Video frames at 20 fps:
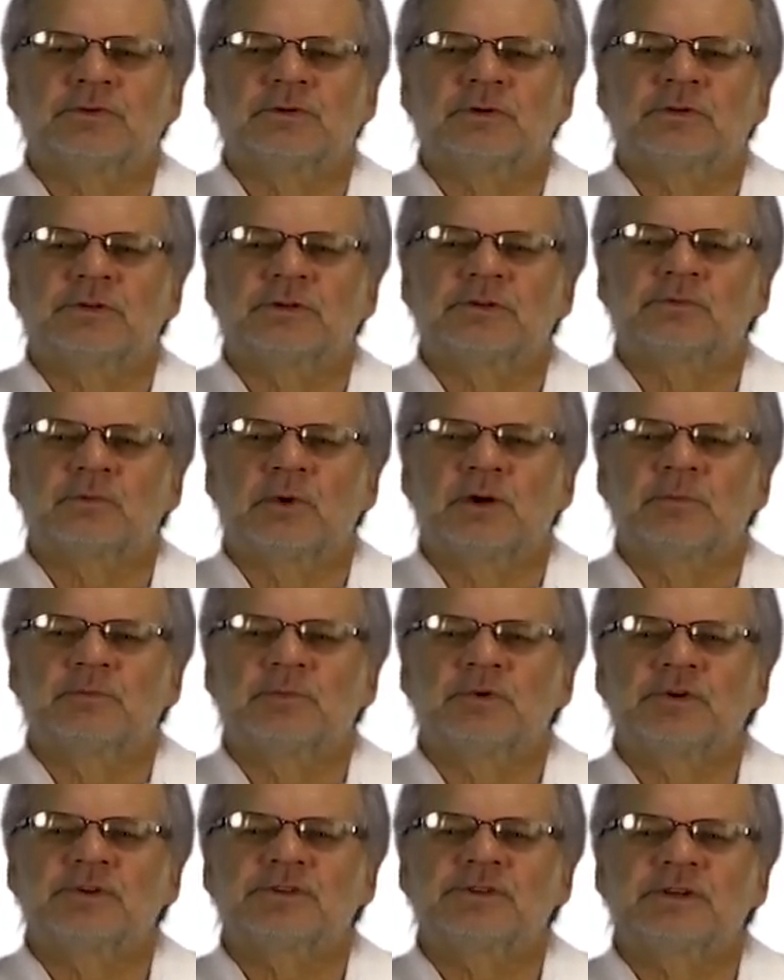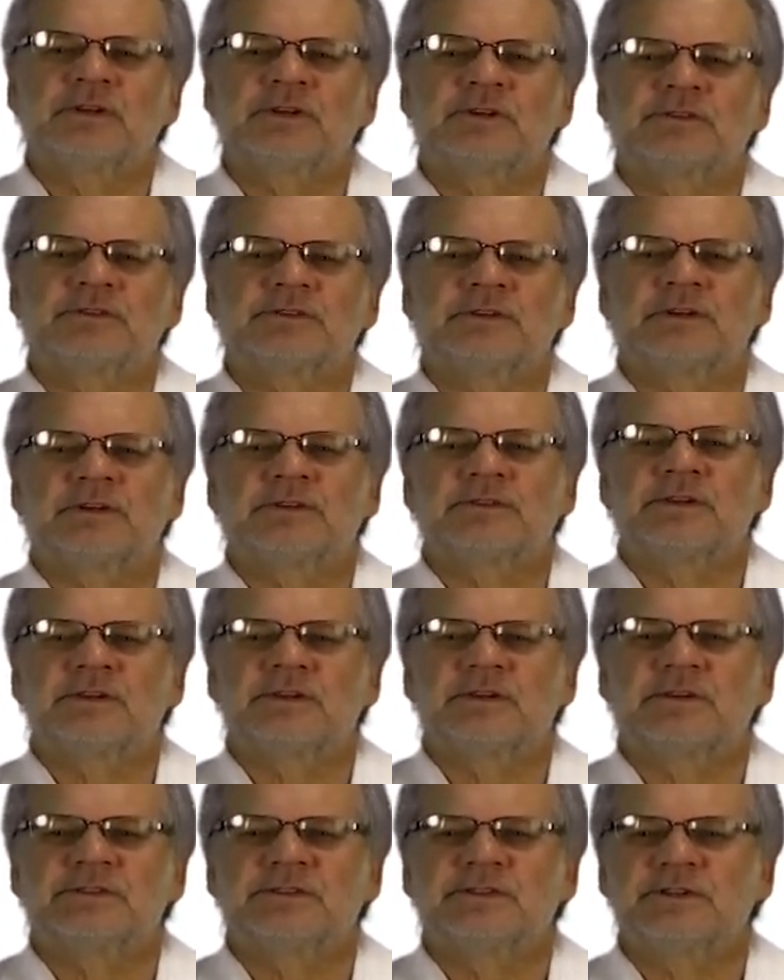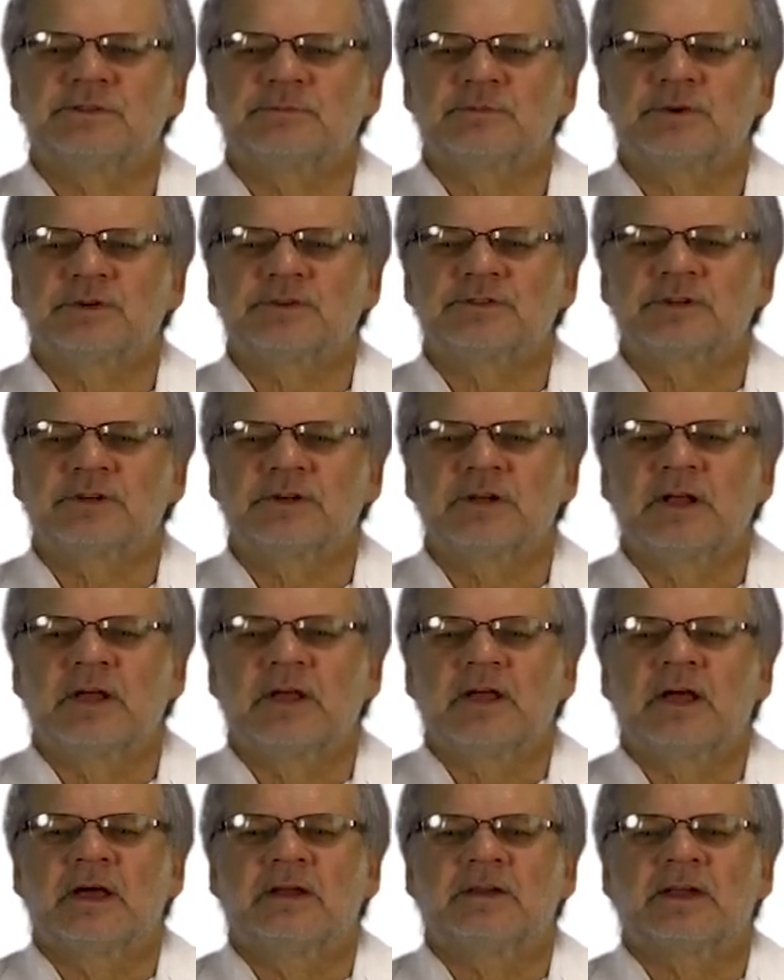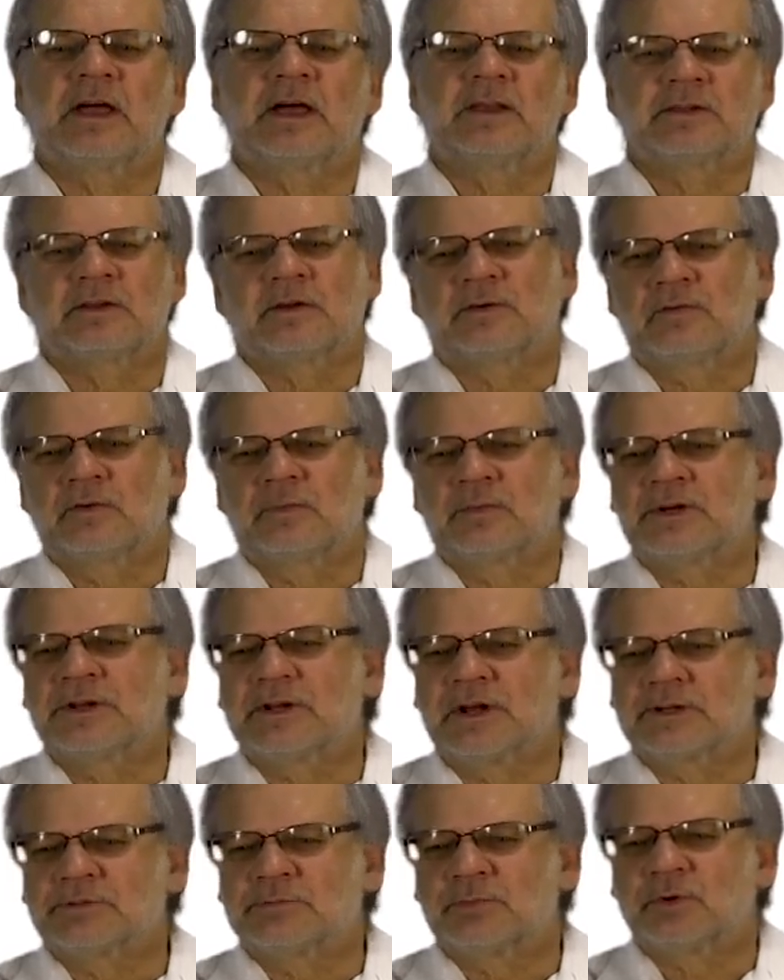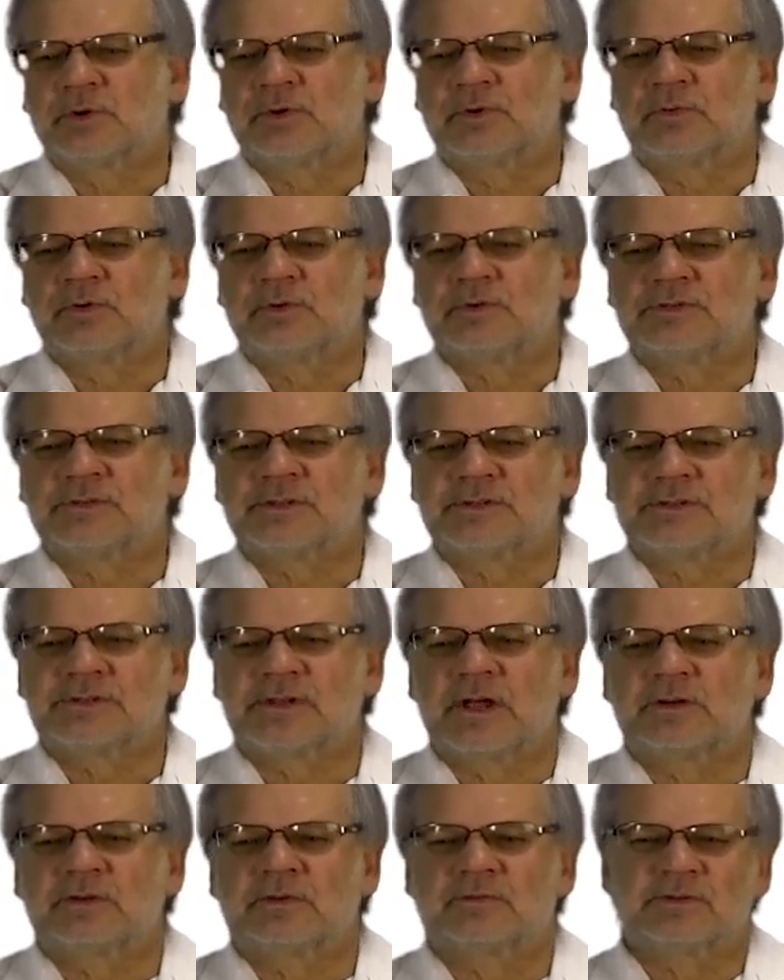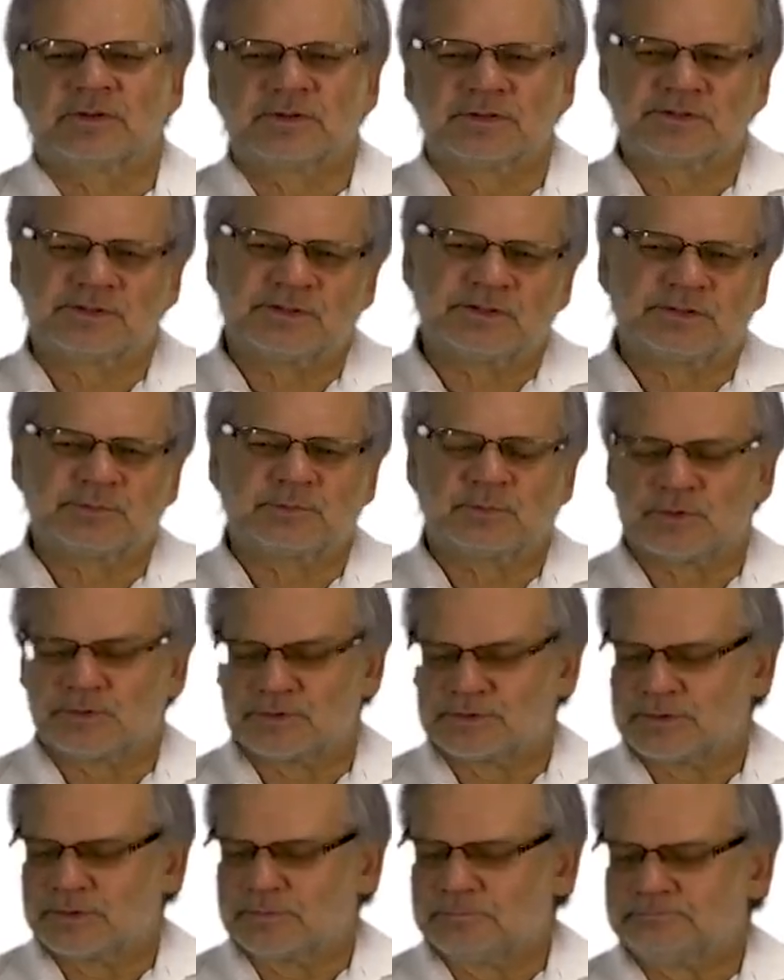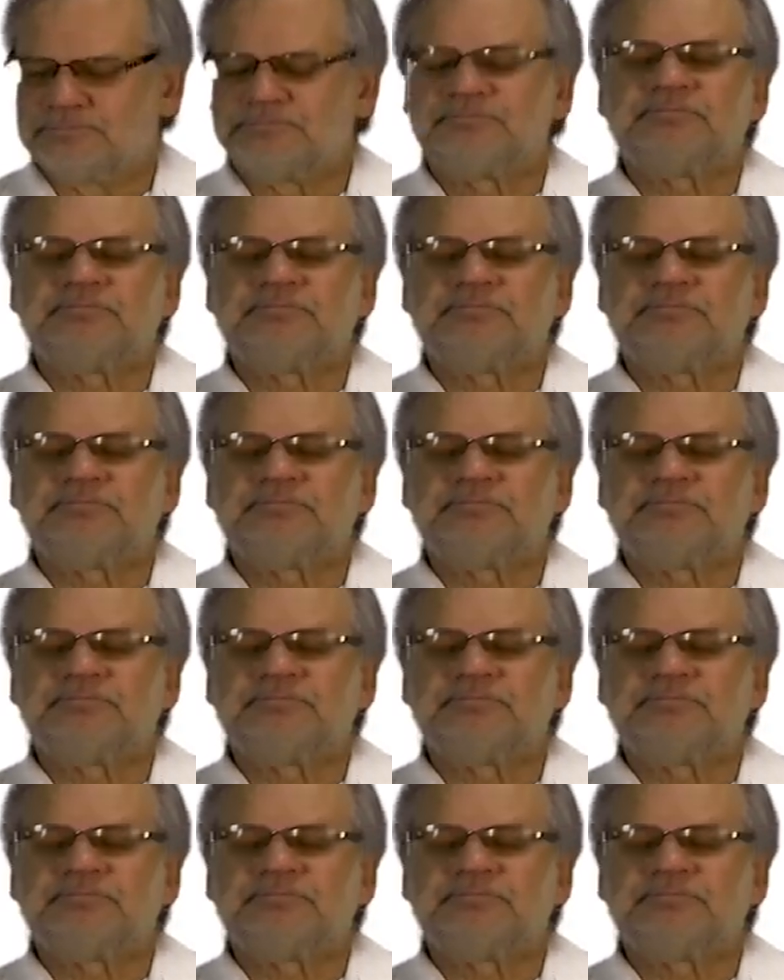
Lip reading: So there's one person, it's a deceased person, and the other, from a tax point of view, is the estate of the deceased person.